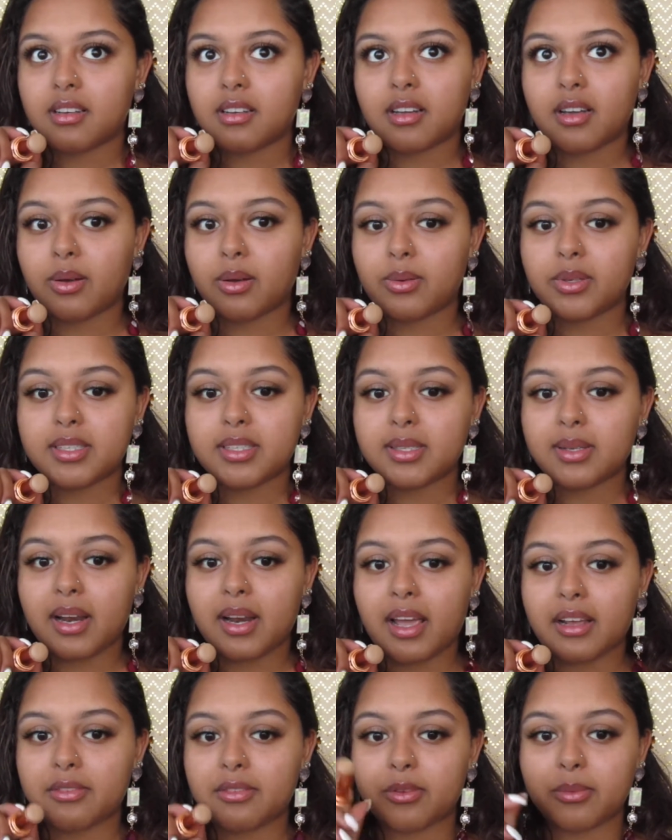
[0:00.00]
that was too
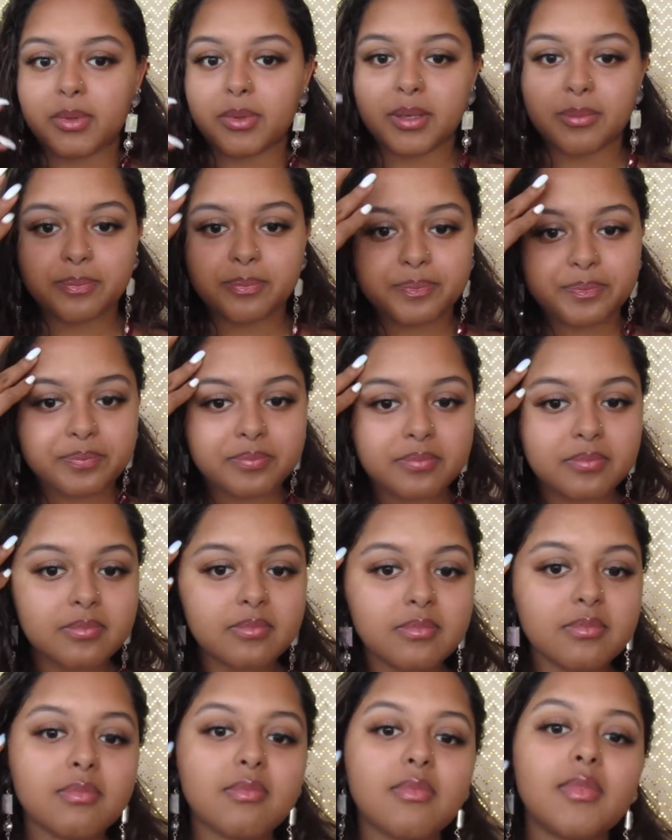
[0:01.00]
light for me.
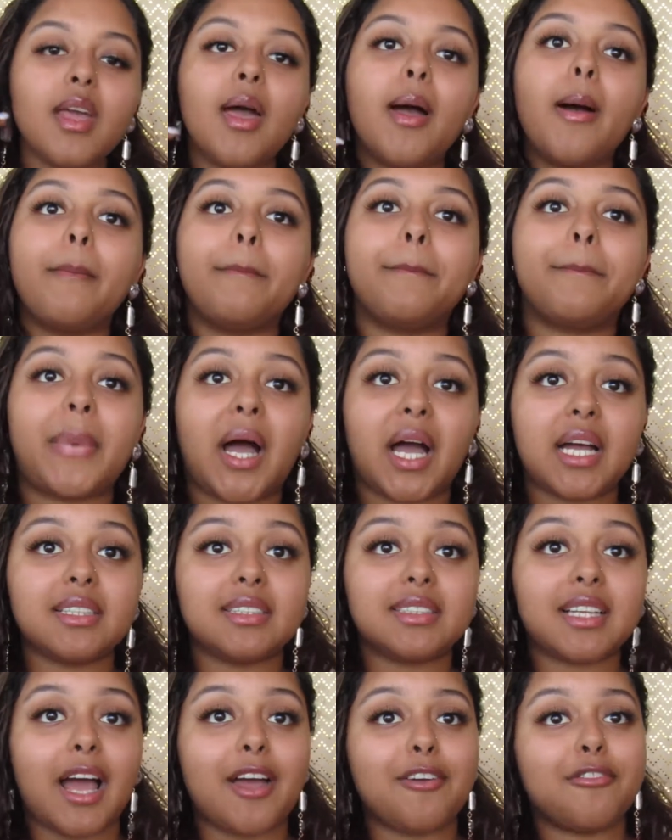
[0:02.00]

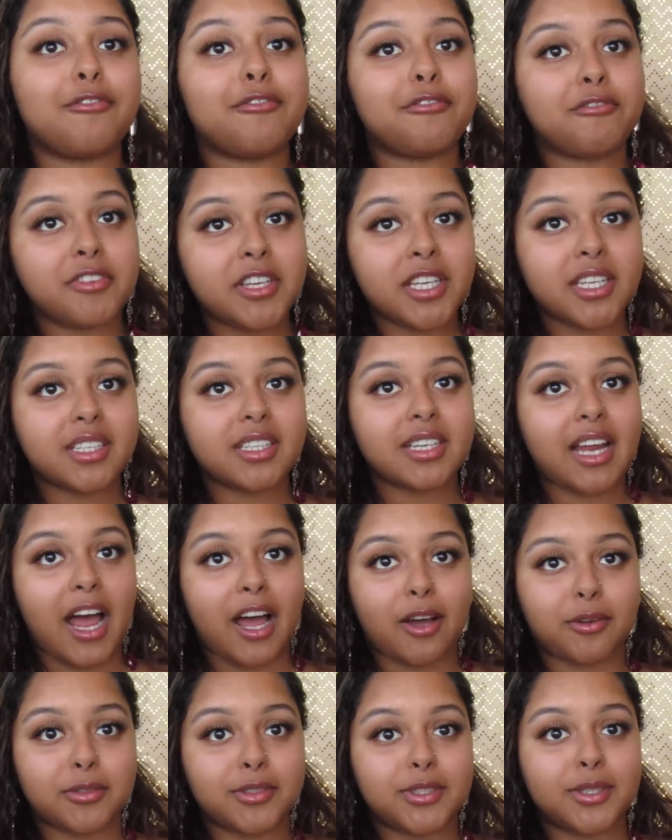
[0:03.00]
But I figured
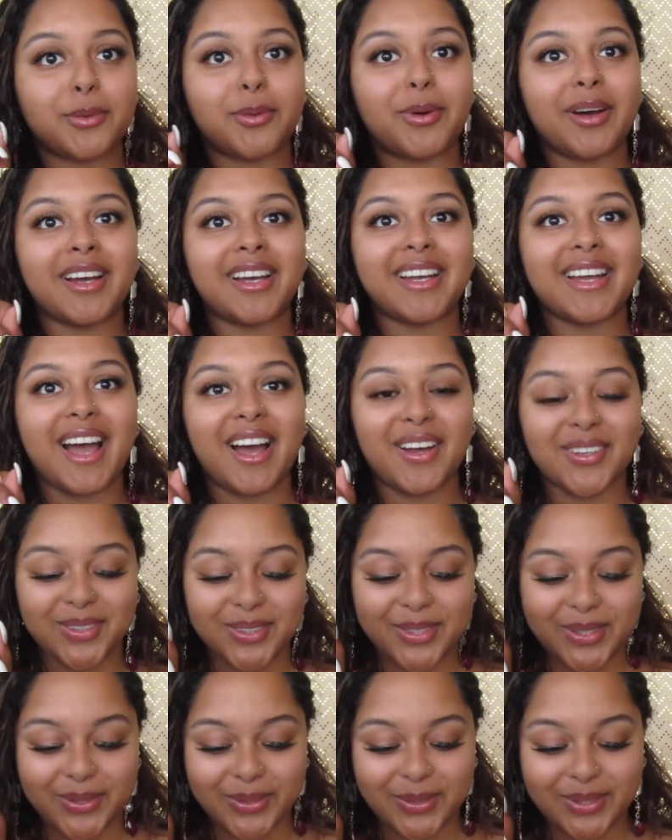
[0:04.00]
out a way how
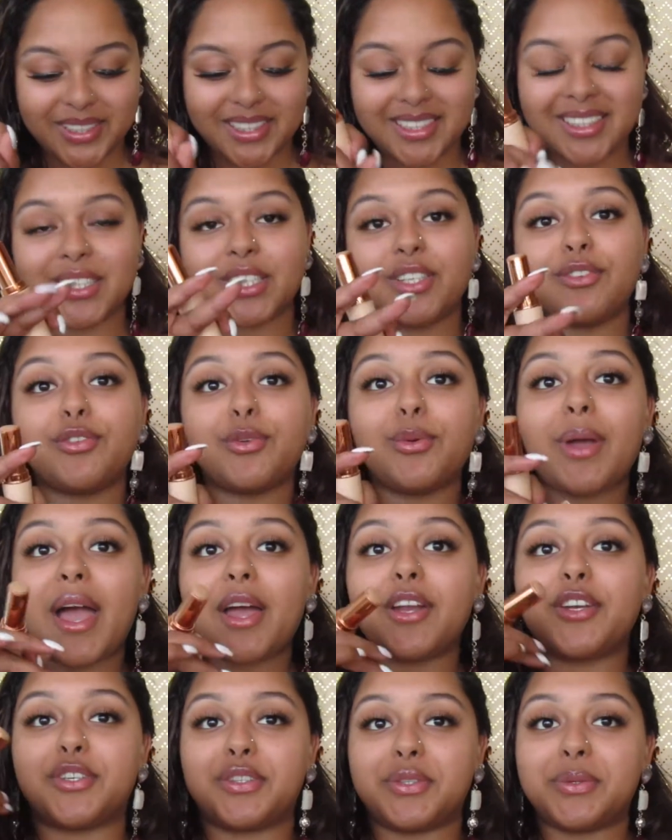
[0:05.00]
to use it. So if you
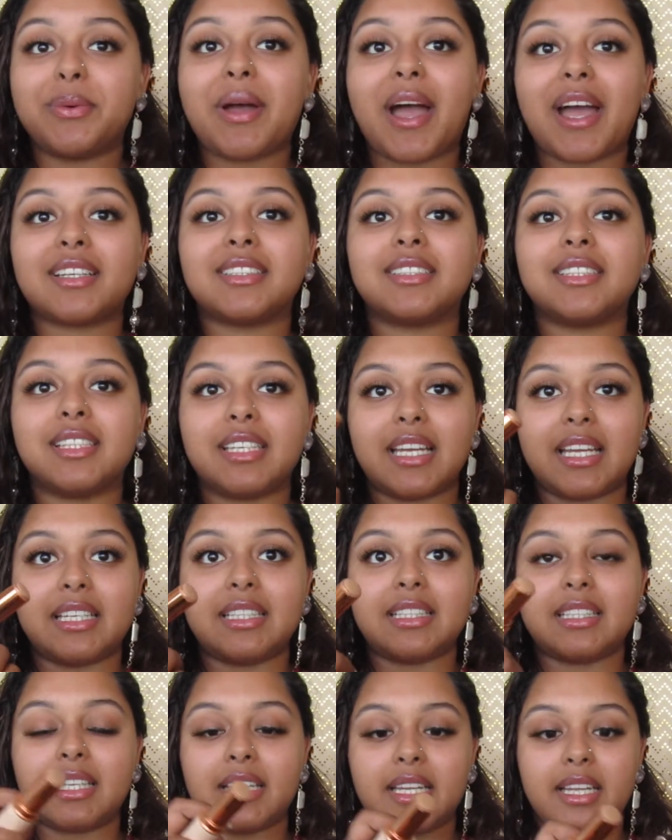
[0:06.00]
do
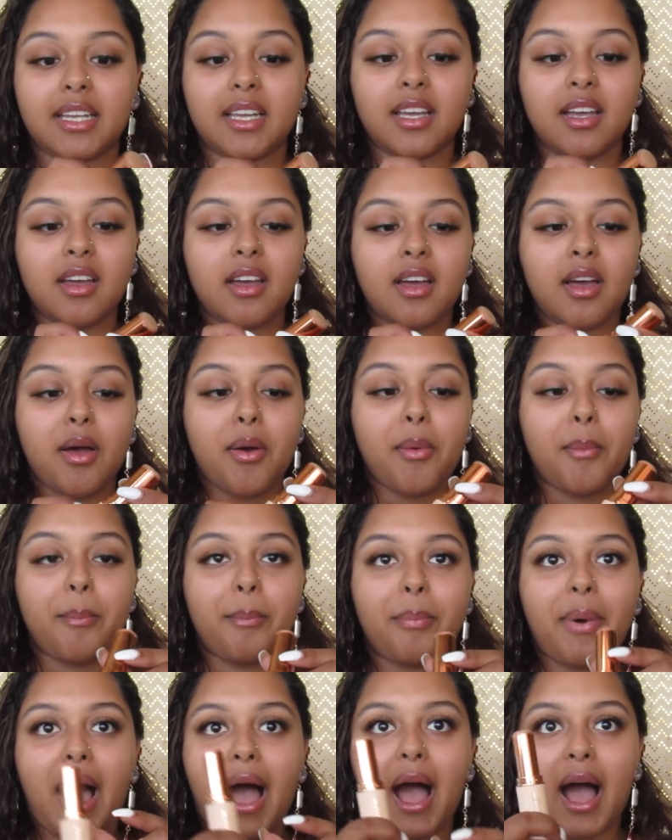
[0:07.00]
accidentally
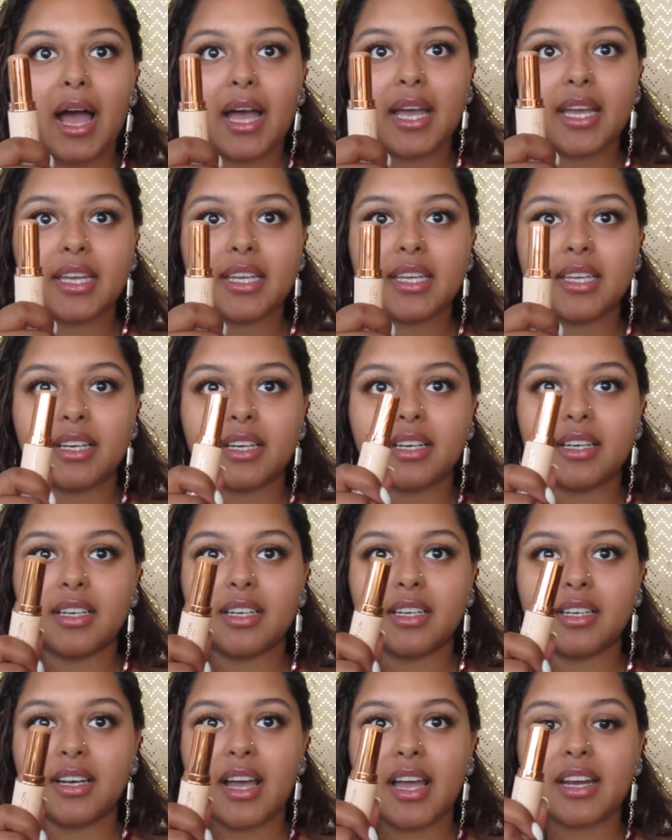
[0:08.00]
buy
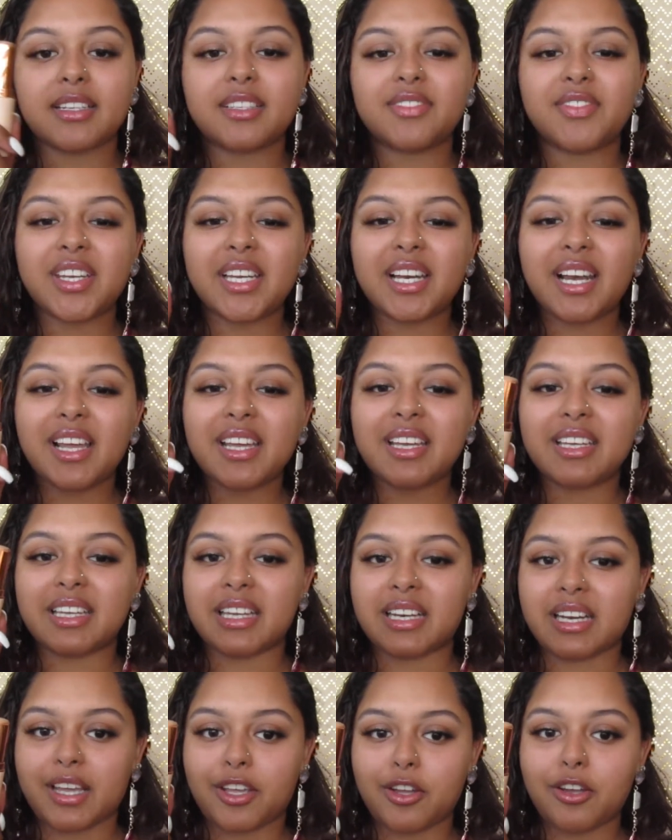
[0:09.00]
and it's very like
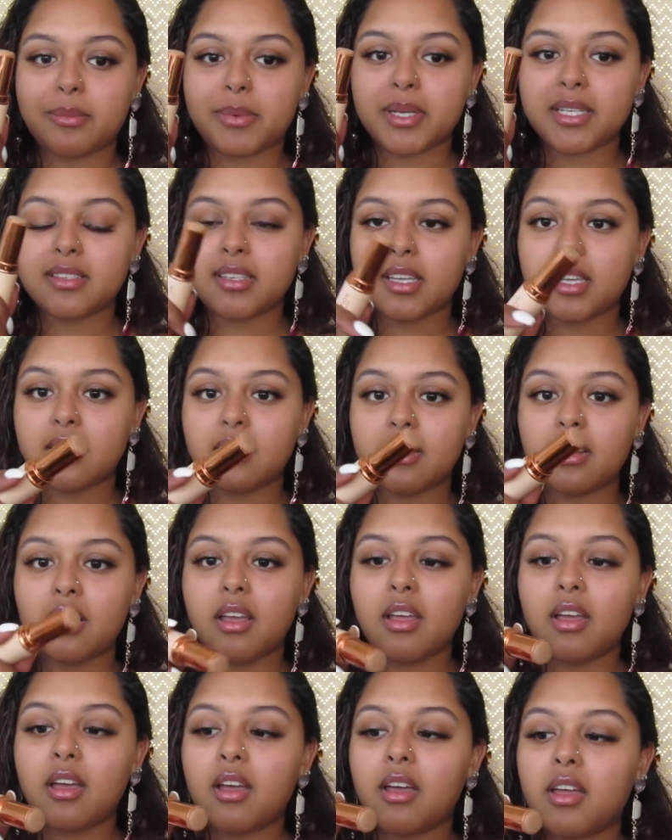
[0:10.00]
grey on my skin,
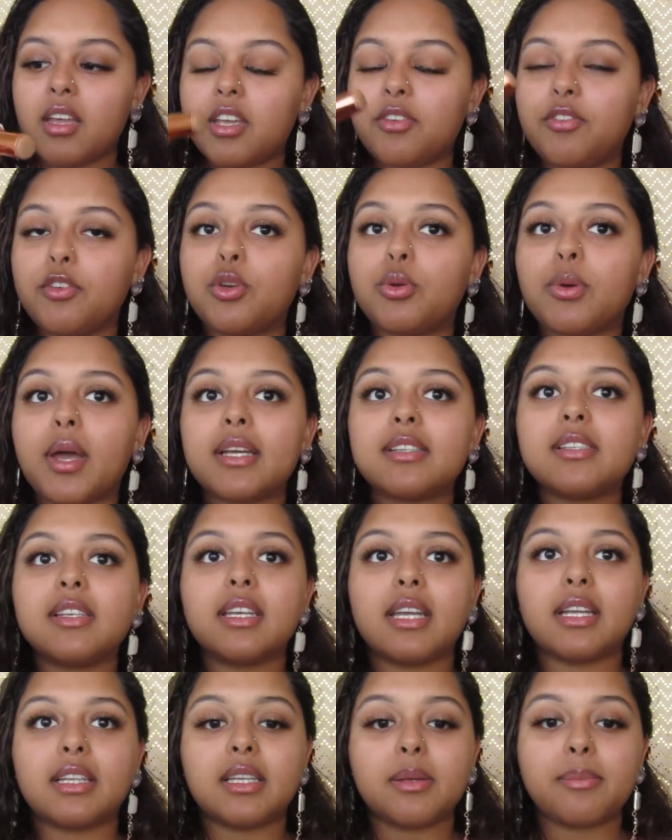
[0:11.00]
if you do
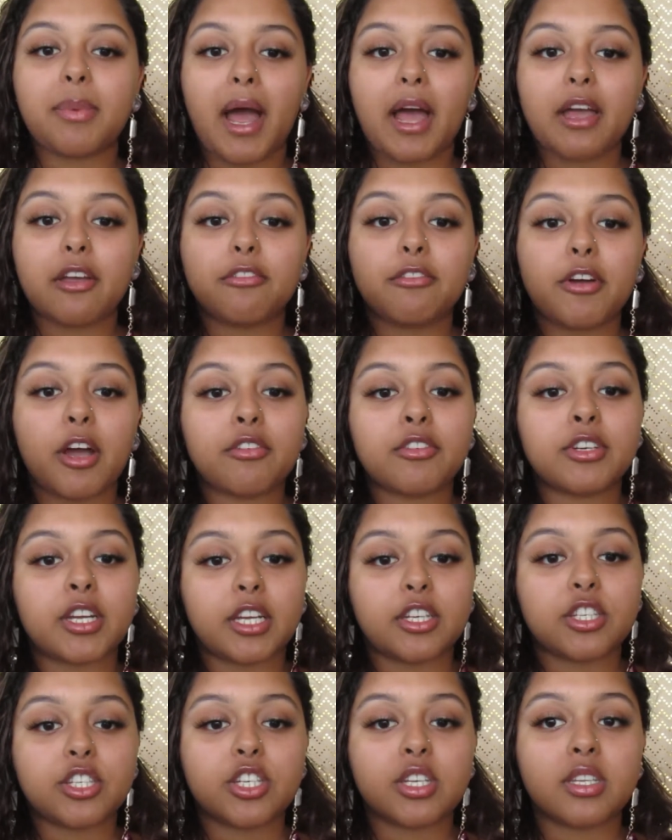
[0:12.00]
accidentally buy a
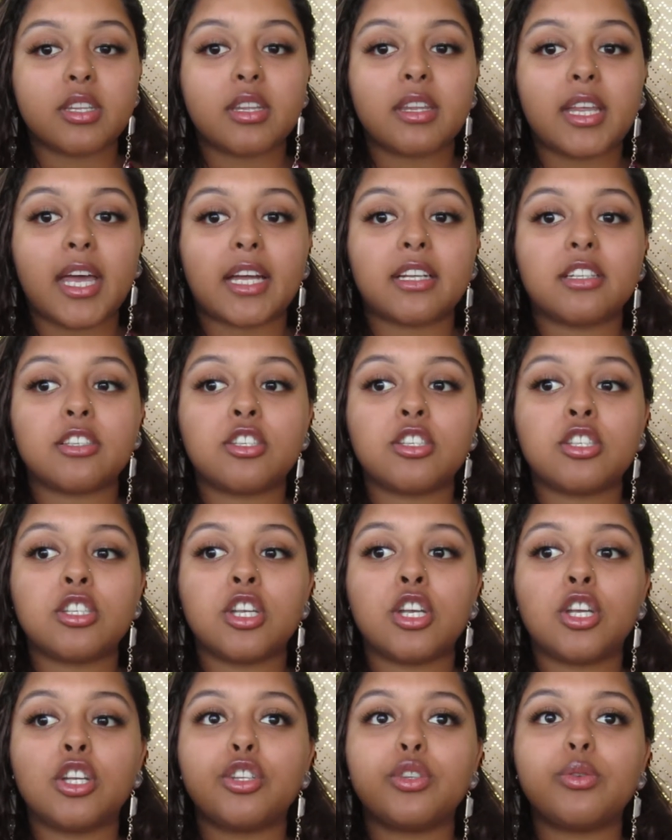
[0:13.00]
foundation that's
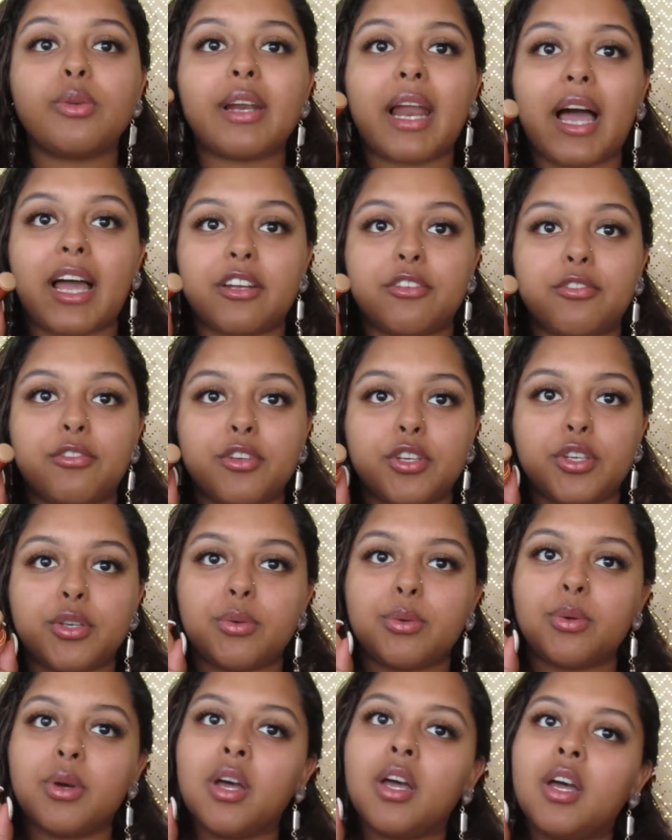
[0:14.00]
too light for
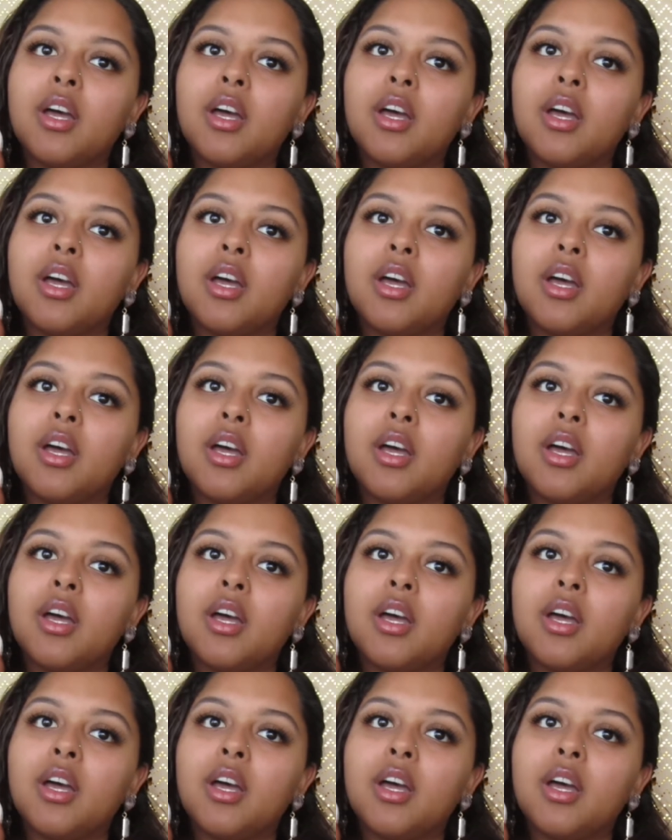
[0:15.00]
you,